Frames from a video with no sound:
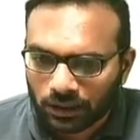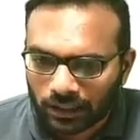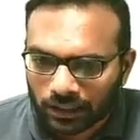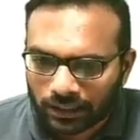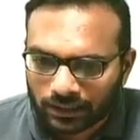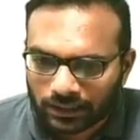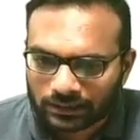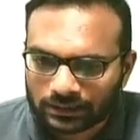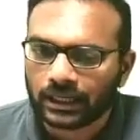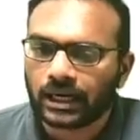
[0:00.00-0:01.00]
I'll write it
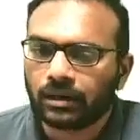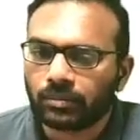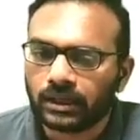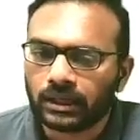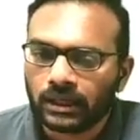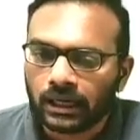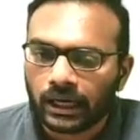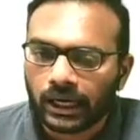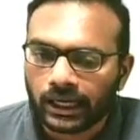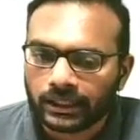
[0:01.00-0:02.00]
as a gamma
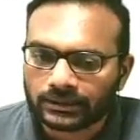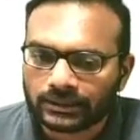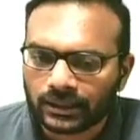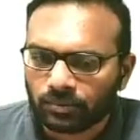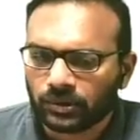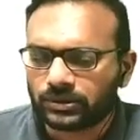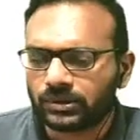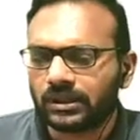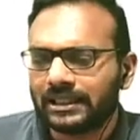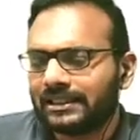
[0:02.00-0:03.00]
and a Z boson.
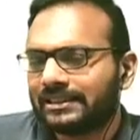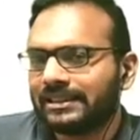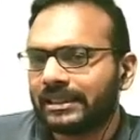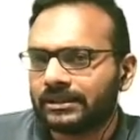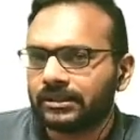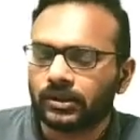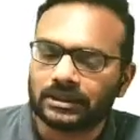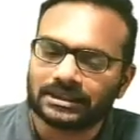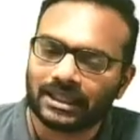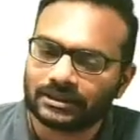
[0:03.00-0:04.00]
Right? It's
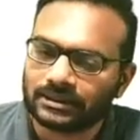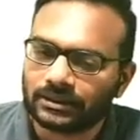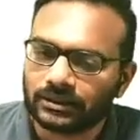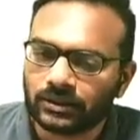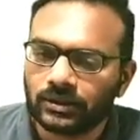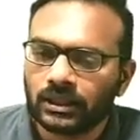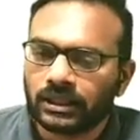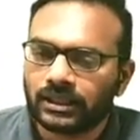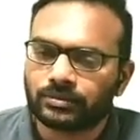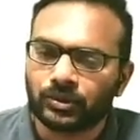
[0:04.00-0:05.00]
Z0, charge is 0.
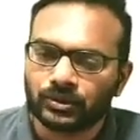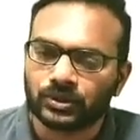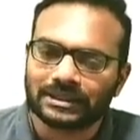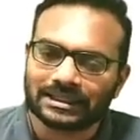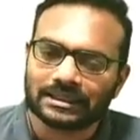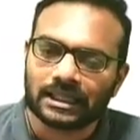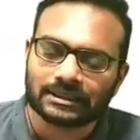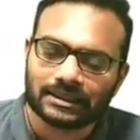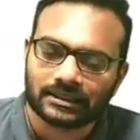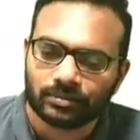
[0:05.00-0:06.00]
Higgs boson is a
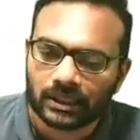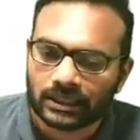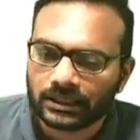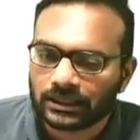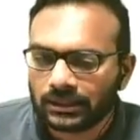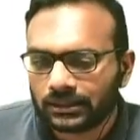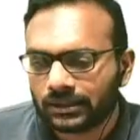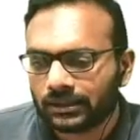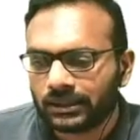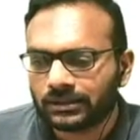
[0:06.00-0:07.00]
chargeless particle.
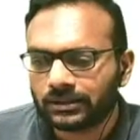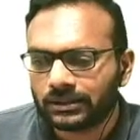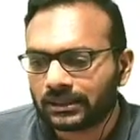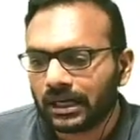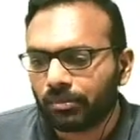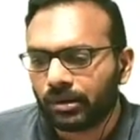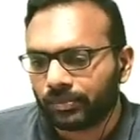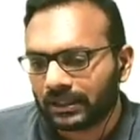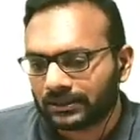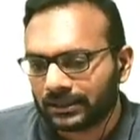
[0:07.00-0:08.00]
Right? So it's gamma
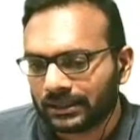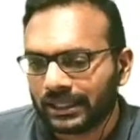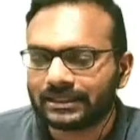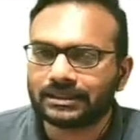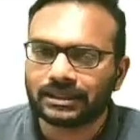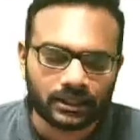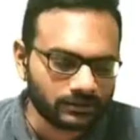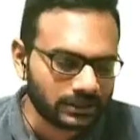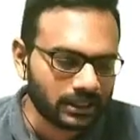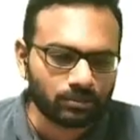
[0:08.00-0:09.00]
plus Z. H gives
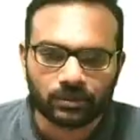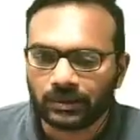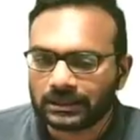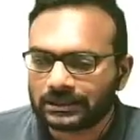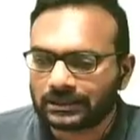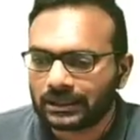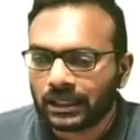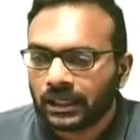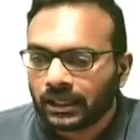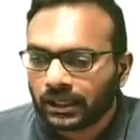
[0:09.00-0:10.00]
gamma plus Z.
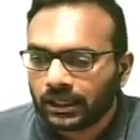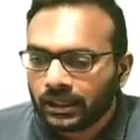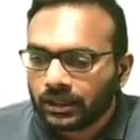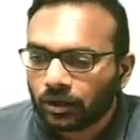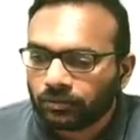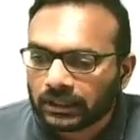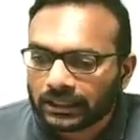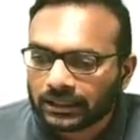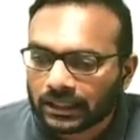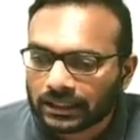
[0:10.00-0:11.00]
Okay. Now we write
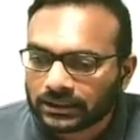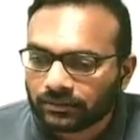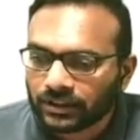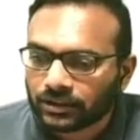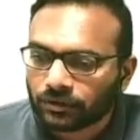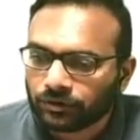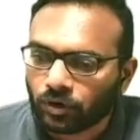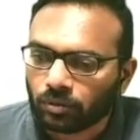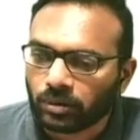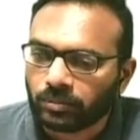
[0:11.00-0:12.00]
the conservation of
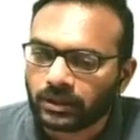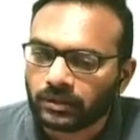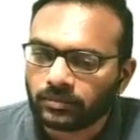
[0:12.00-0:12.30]
4 momentum.